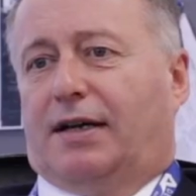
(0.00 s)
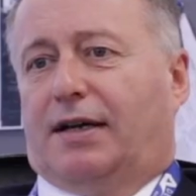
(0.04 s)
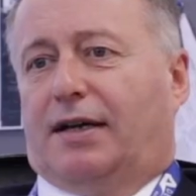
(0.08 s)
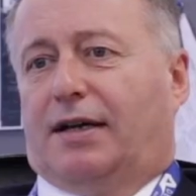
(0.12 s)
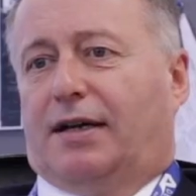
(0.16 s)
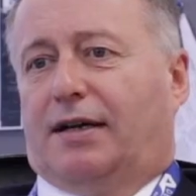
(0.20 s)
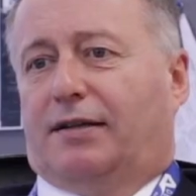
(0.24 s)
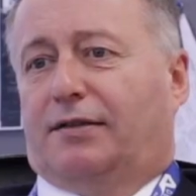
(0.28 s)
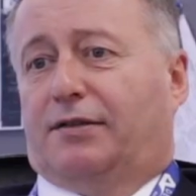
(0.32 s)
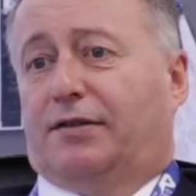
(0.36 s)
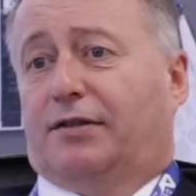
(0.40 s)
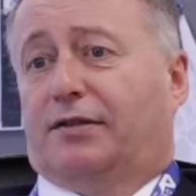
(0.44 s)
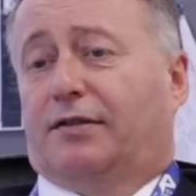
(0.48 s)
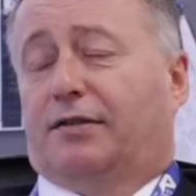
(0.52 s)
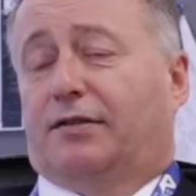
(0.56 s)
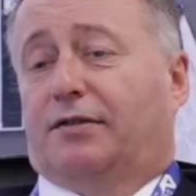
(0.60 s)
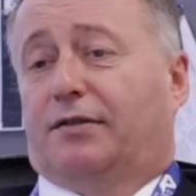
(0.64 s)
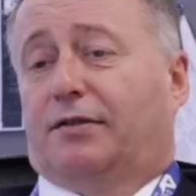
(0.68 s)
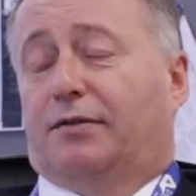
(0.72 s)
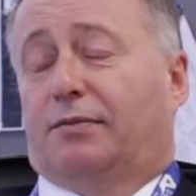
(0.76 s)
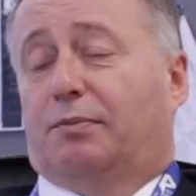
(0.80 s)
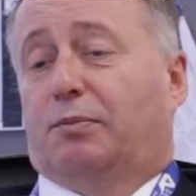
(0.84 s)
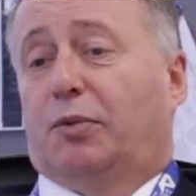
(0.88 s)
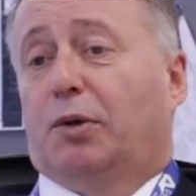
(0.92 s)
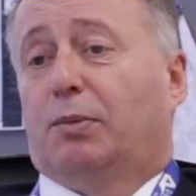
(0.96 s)
and
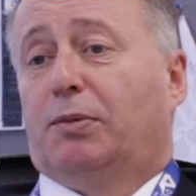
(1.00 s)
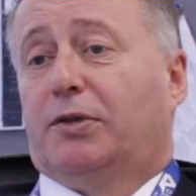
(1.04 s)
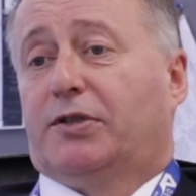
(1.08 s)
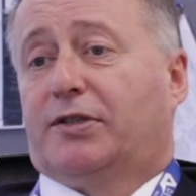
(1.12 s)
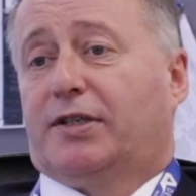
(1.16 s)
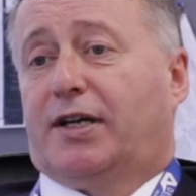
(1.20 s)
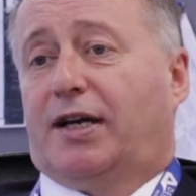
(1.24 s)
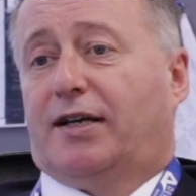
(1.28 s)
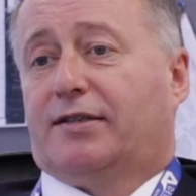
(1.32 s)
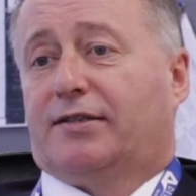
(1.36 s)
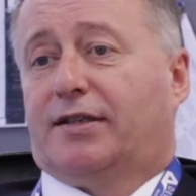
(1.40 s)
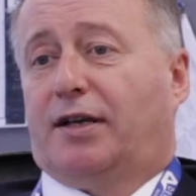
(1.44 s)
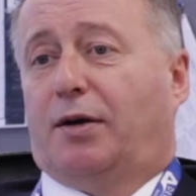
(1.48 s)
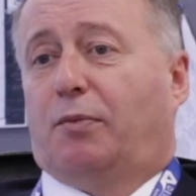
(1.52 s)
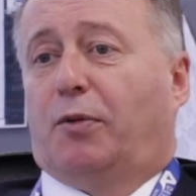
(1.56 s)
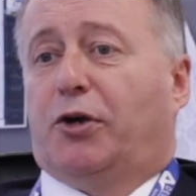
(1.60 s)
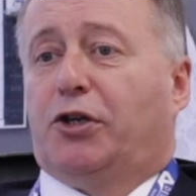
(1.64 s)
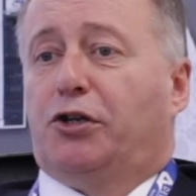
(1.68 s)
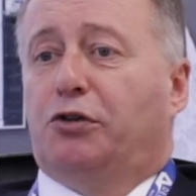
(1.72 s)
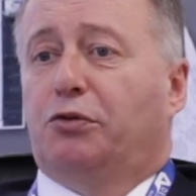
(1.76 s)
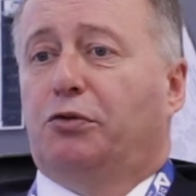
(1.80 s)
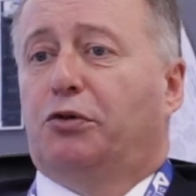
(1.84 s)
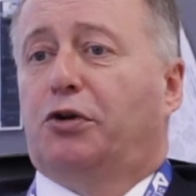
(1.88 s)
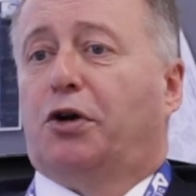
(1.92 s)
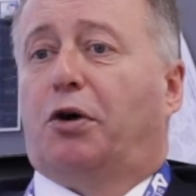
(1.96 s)
publicise it. And
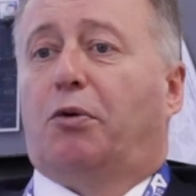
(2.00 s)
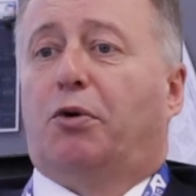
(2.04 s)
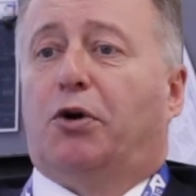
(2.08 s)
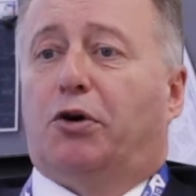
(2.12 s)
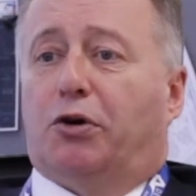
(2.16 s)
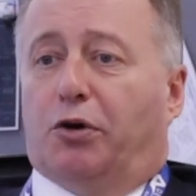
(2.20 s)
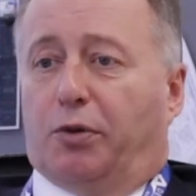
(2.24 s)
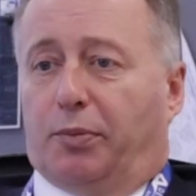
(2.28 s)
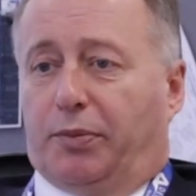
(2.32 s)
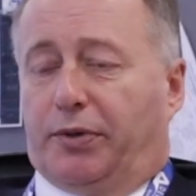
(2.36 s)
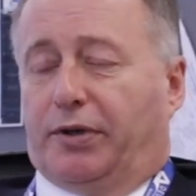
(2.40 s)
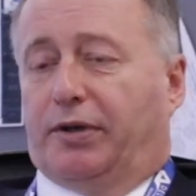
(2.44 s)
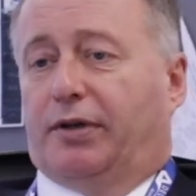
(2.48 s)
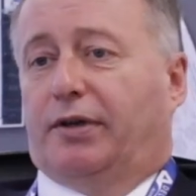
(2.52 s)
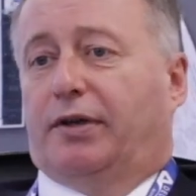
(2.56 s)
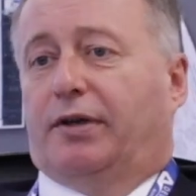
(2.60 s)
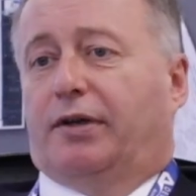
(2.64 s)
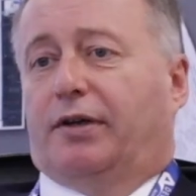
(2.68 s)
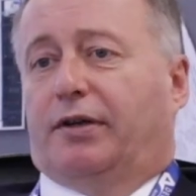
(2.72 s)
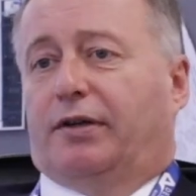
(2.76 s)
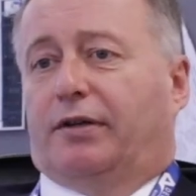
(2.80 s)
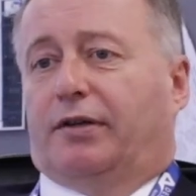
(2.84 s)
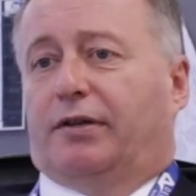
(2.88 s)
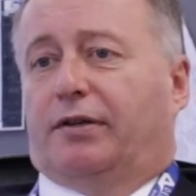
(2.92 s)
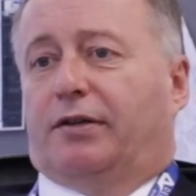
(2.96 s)
when you grow up,
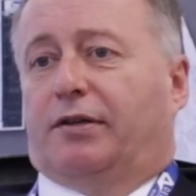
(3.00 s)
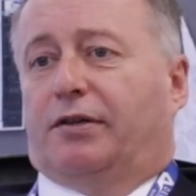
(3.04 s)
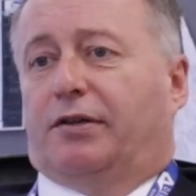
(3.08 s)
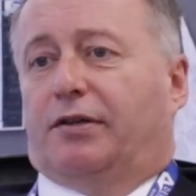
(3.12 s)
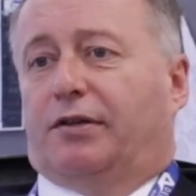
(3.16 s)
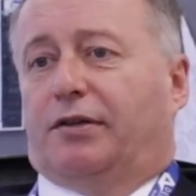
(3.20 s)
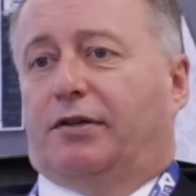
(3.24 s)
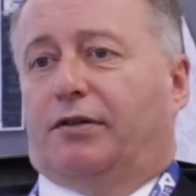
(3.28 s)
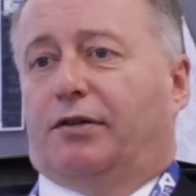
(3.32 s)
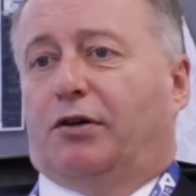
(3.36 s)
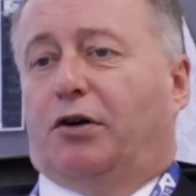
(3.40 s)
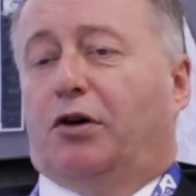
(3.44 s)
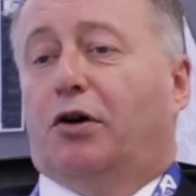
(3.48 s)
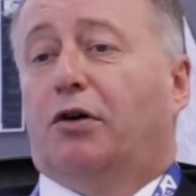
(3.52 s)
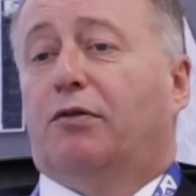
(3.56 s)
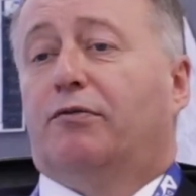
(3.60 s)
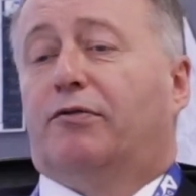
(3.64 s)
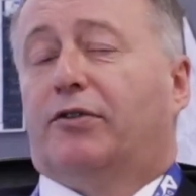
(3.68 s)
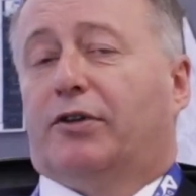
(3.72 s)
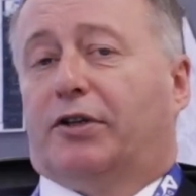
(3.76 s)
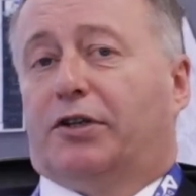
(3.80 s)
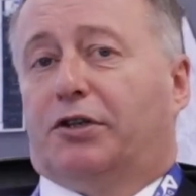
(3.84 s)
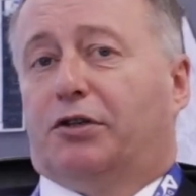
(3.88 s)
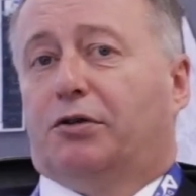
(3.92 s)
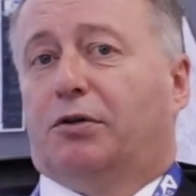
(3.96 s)

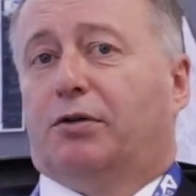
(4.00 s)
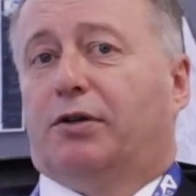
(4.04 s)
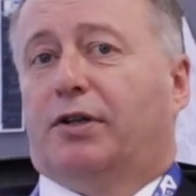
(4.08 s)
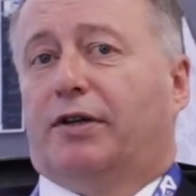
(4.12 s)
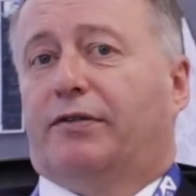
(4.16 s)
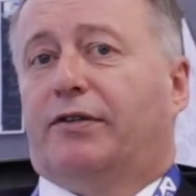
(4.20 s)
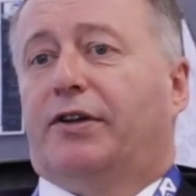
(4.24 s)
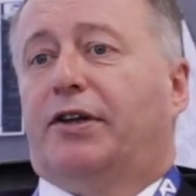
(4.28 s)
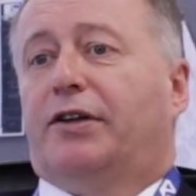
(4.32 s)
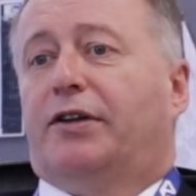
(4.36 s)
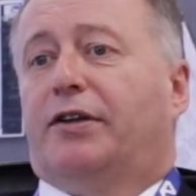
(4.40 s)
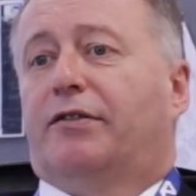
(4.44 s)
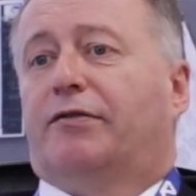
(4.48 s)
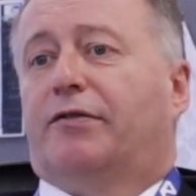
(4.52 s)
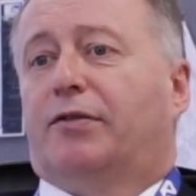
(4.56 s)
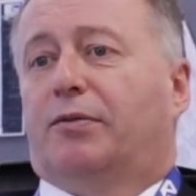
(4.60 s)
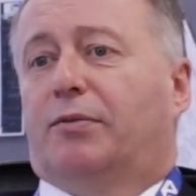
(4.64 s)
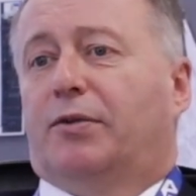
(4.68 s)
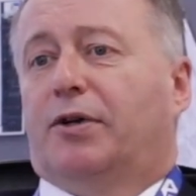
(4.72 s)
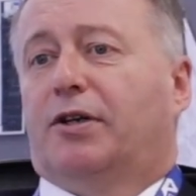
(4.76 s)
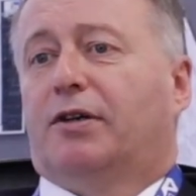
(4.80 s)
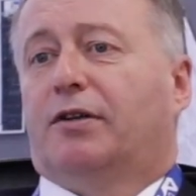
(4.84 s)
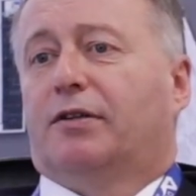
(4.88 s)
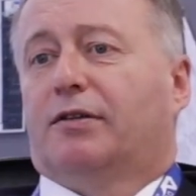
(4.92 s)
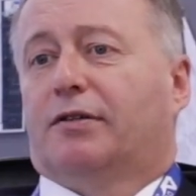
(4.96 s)
hopefully you'll live in a
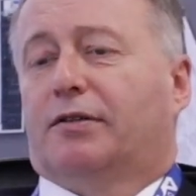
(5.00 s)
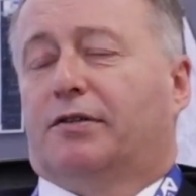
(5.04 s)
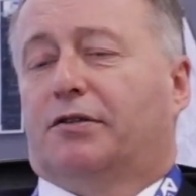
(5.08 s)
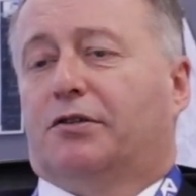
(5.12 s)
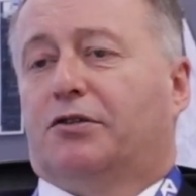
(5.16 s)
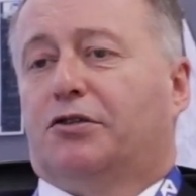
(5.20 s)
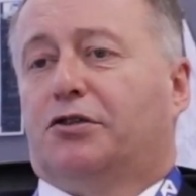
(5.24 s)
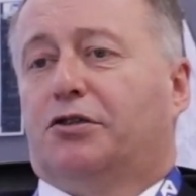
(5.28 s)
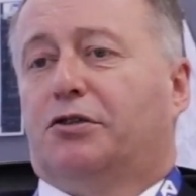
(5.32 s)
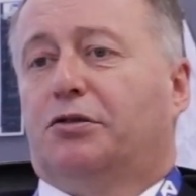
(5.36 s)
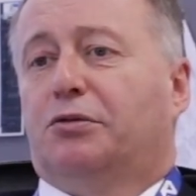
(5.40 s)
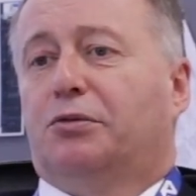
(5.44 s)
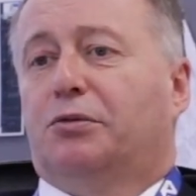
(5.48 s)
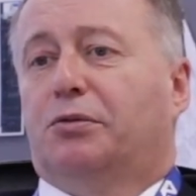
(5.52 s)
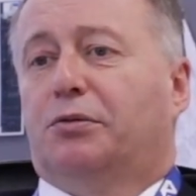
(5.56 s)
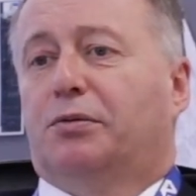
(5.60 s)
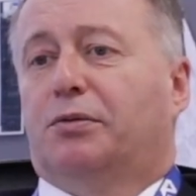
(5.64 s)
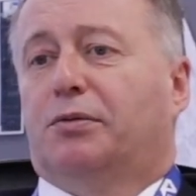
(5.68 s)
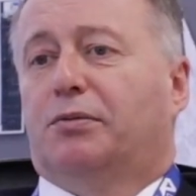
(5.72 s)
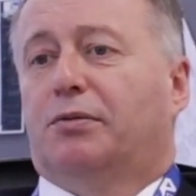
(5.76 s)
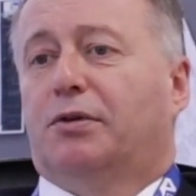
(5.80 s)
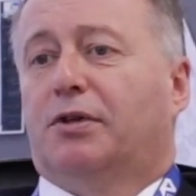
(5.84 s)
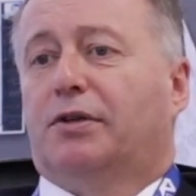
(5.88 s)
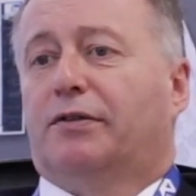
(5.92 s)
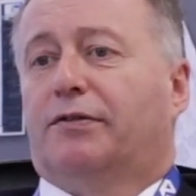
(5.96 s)
different world because
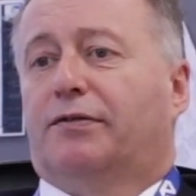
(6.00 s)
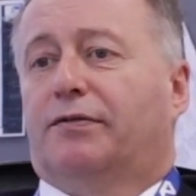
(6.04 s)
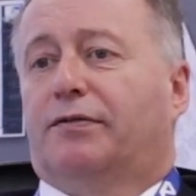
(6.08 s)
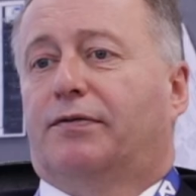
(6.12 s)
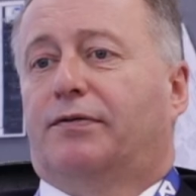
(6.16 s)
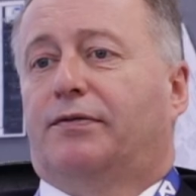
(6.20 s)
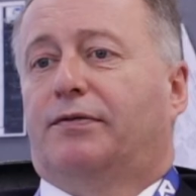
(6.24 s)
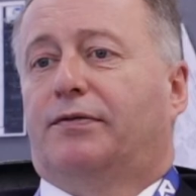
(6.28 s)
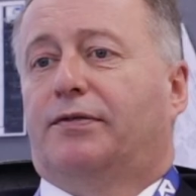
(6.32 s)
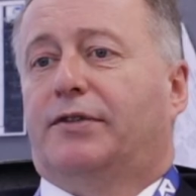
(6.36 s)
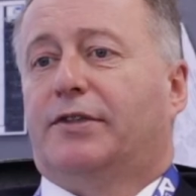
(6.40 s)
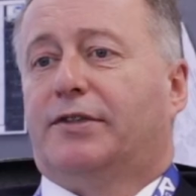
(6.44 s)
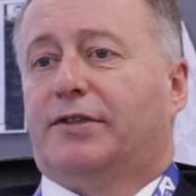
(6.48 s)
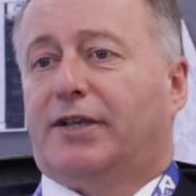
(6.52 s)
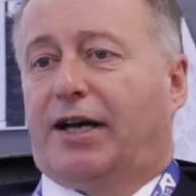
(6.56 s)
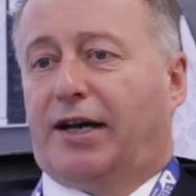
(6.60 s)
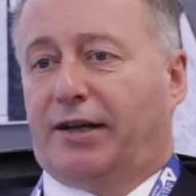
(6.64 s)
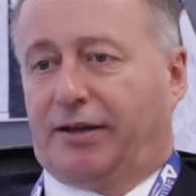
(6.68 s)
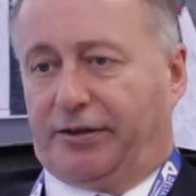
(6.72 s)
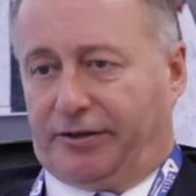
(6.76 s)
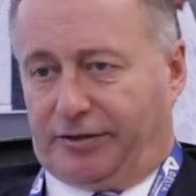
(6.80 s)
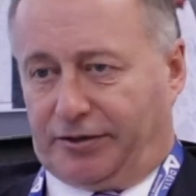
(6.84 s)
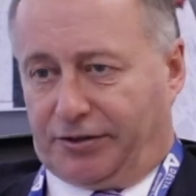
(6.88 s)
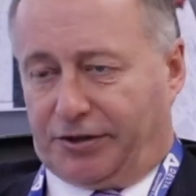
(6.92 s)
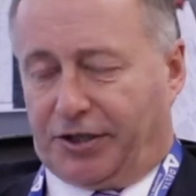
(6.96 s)
you will have
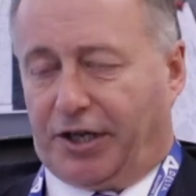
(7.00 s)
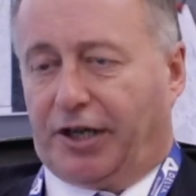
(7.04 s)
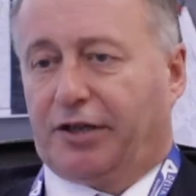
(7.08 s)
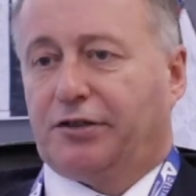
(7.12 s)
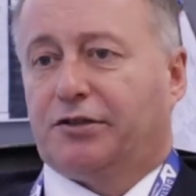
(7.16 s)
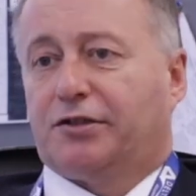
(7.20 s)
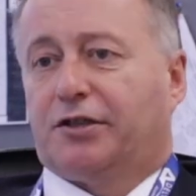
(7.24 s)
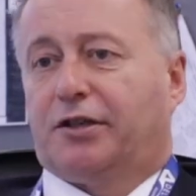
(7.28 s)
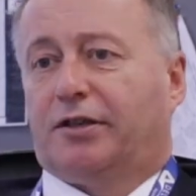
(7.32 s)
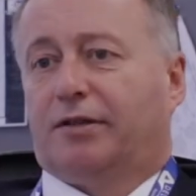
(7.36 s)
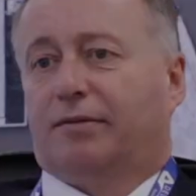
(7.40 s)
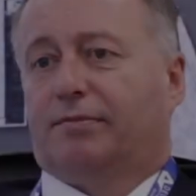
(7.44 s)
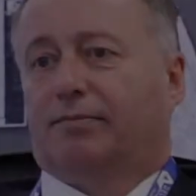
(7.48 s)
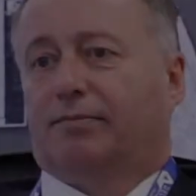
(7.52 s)
decided to change it.